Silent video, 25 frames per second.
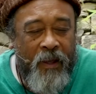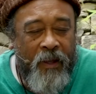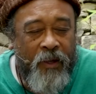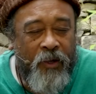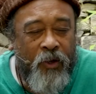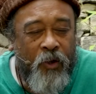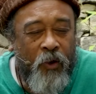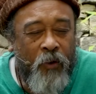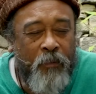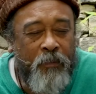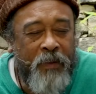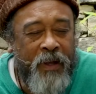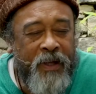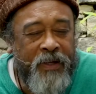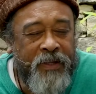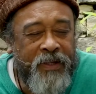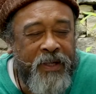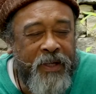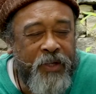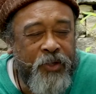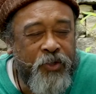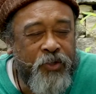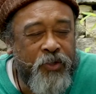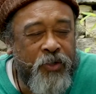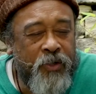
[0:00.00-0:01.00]
Don't pay
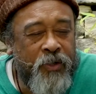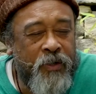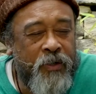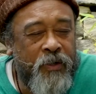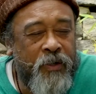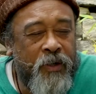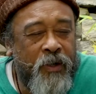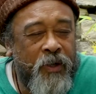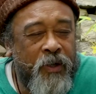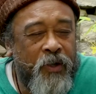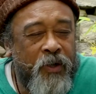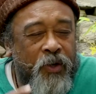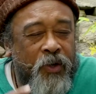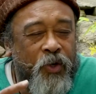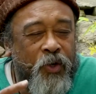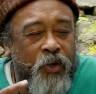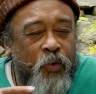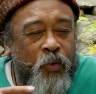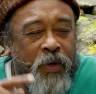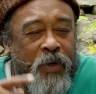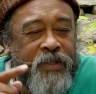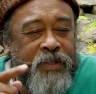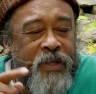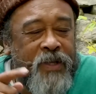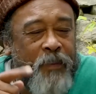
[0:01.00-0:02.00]
attention to
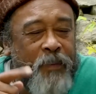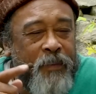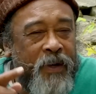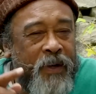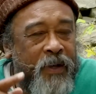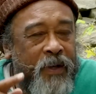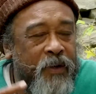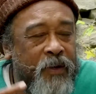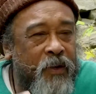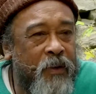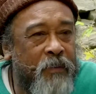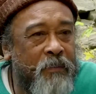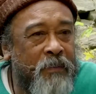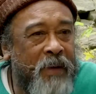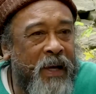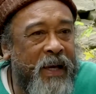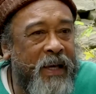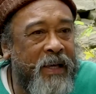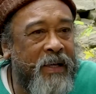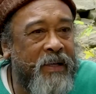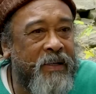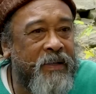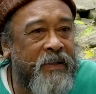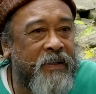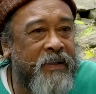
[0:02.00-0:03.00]
what's happening in your
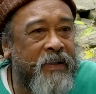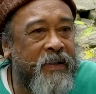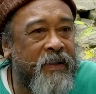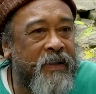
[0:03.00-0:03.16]
mind.